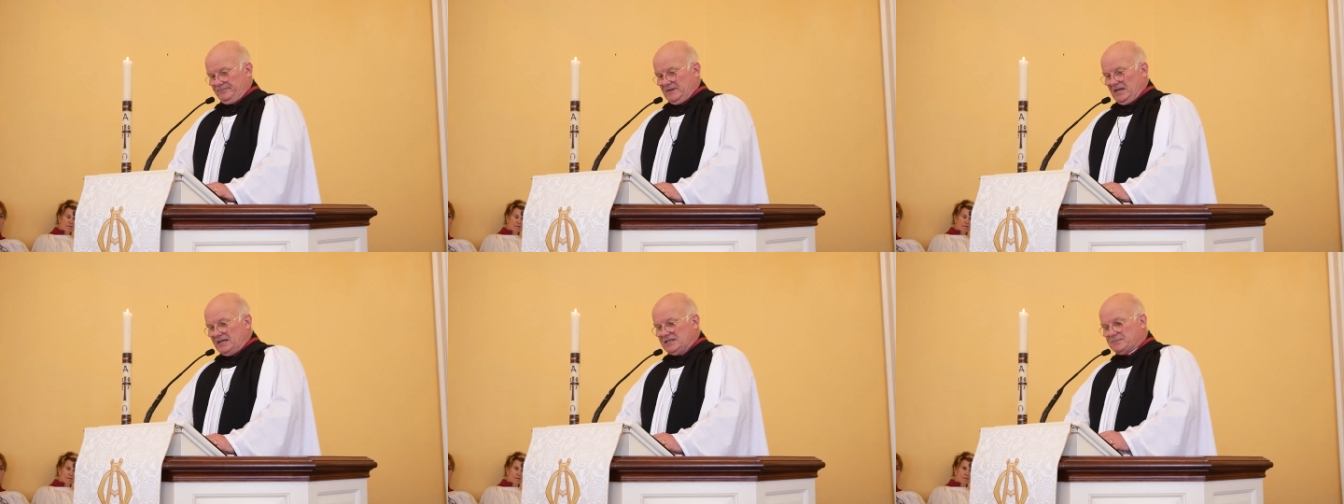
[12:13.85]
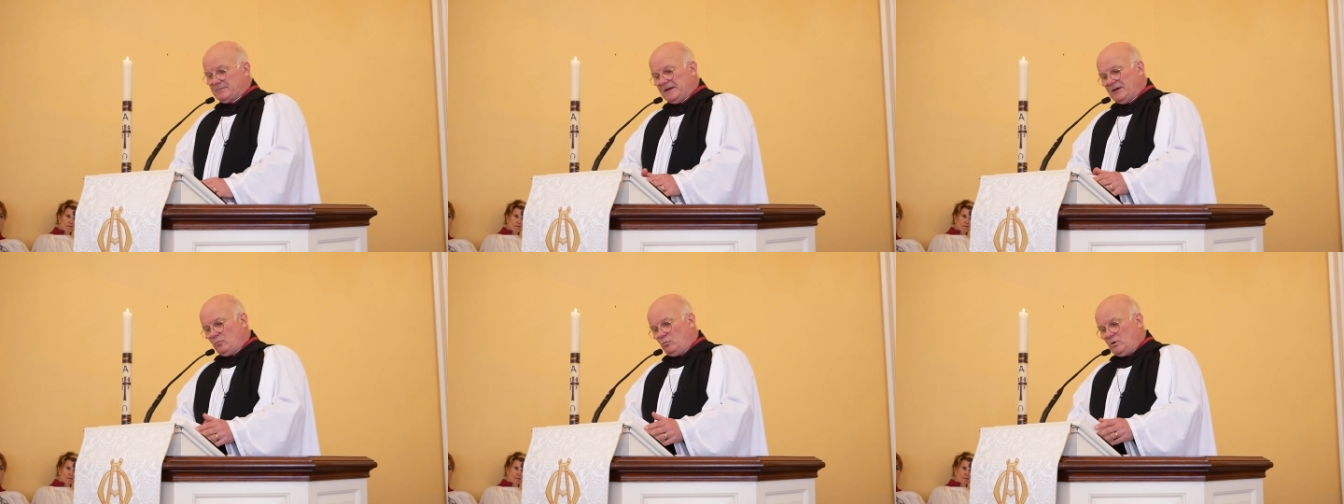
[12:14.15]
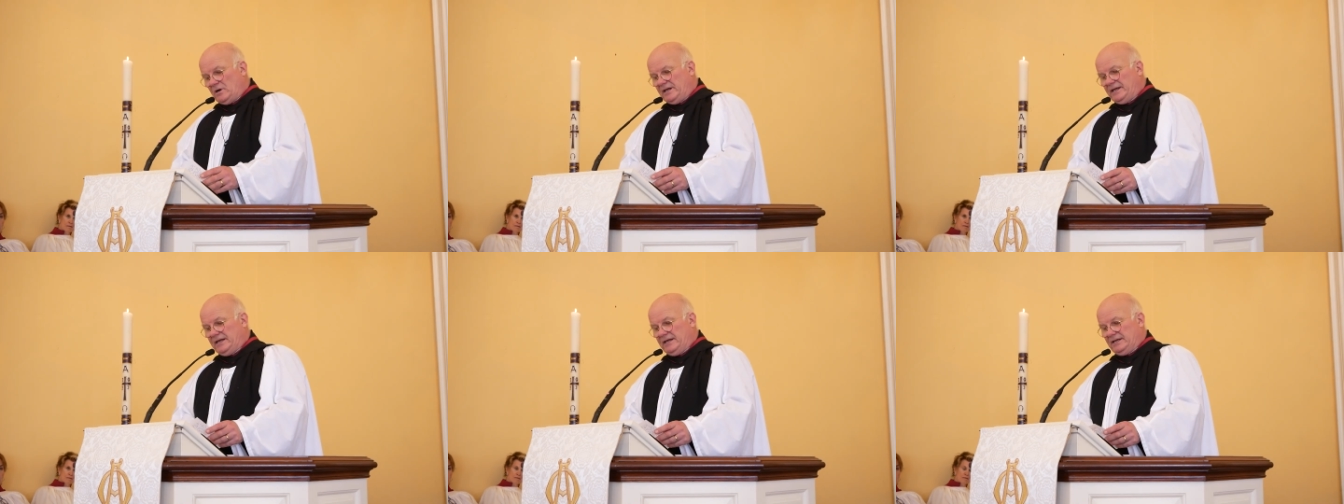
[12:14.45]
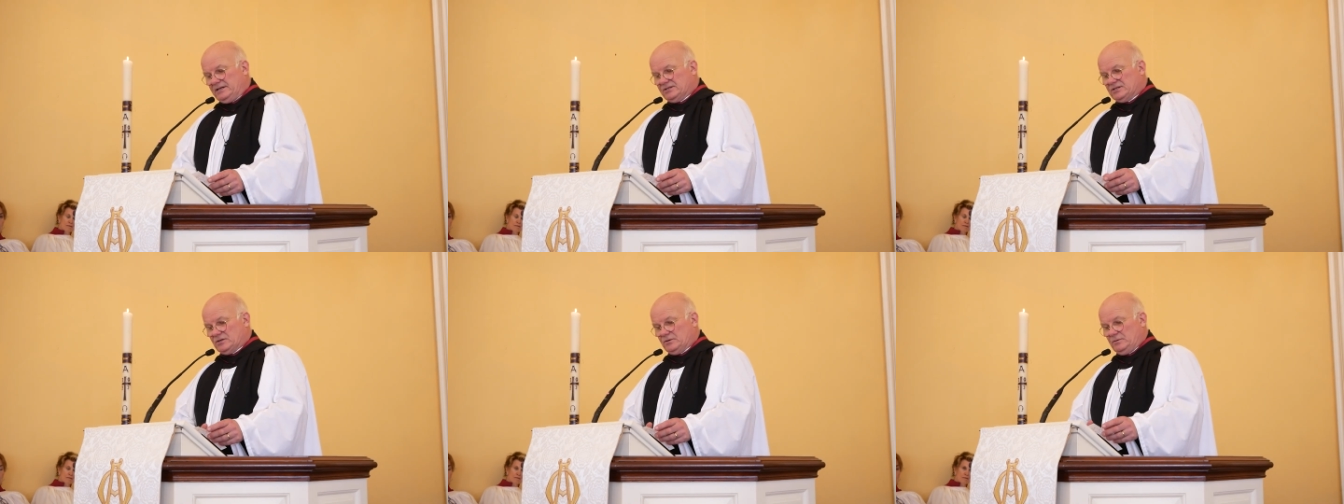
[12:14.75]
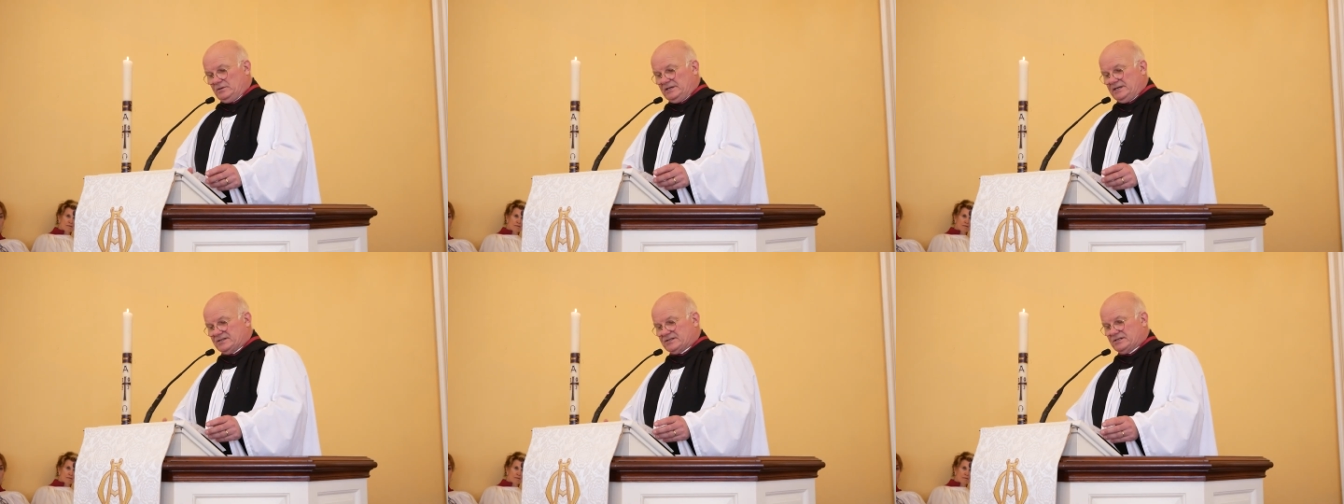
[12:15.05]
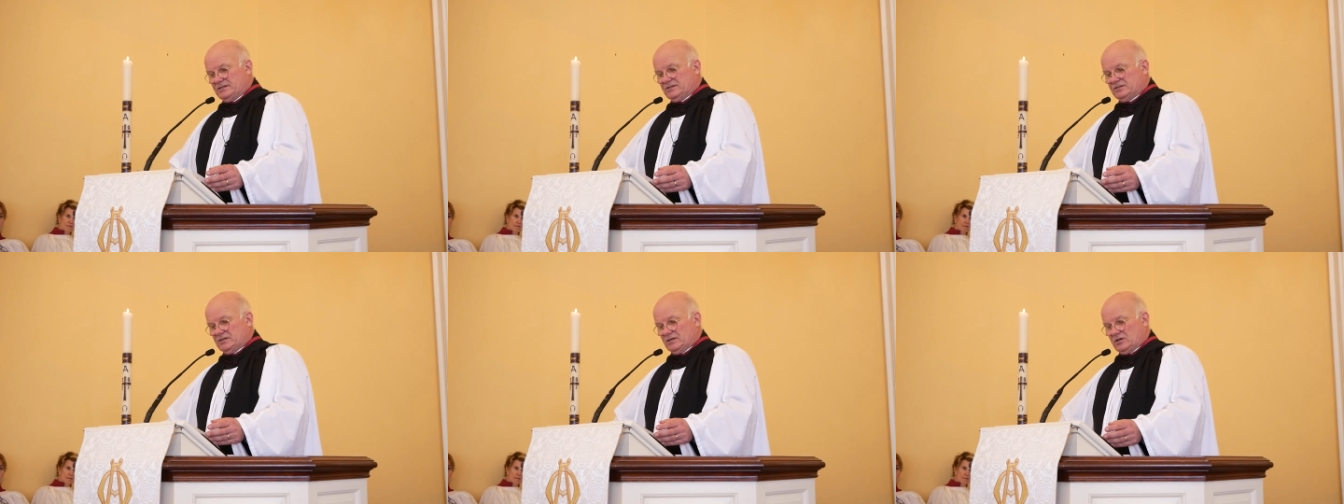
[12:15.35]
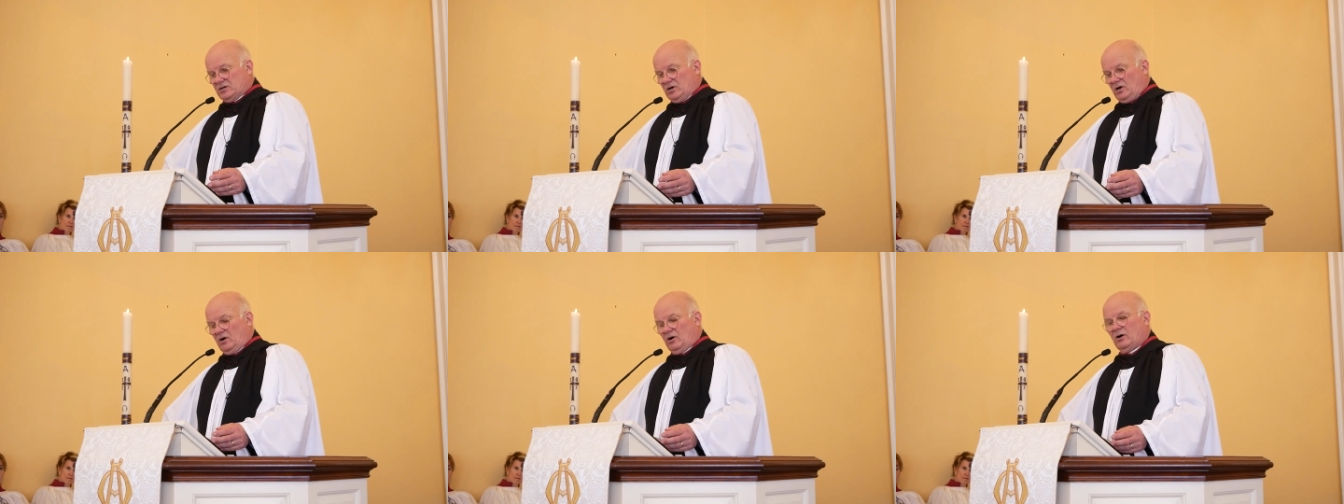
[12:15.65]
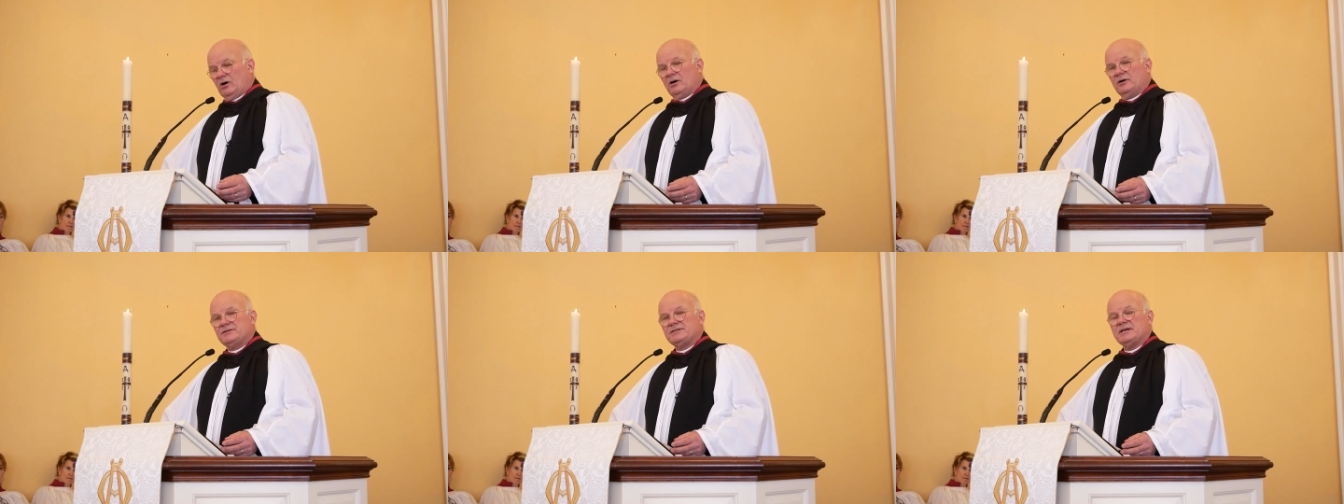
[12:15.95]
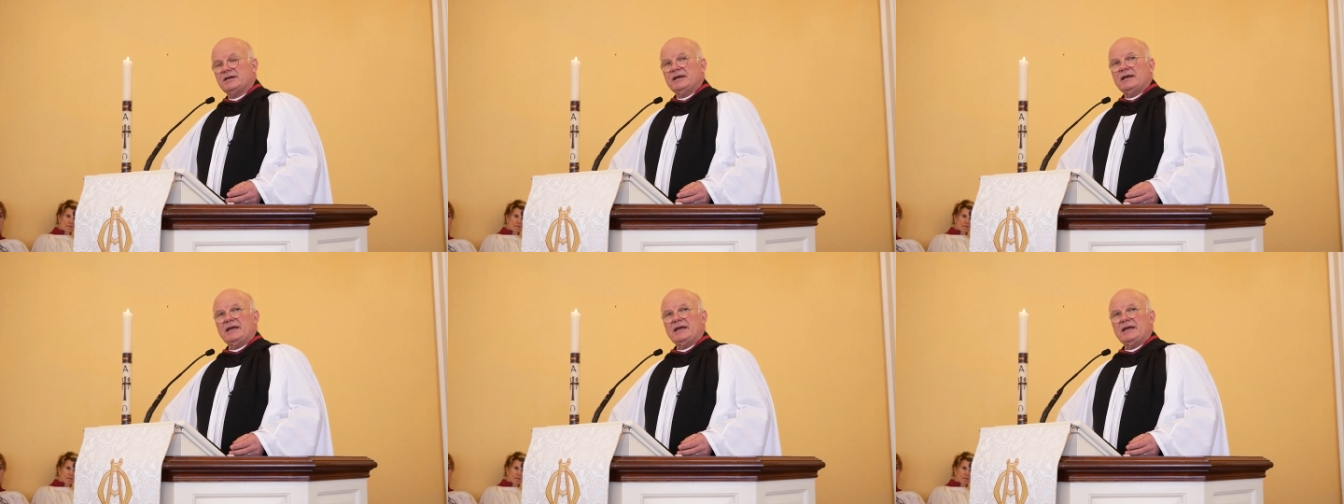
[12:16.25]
It's being willing to listen to God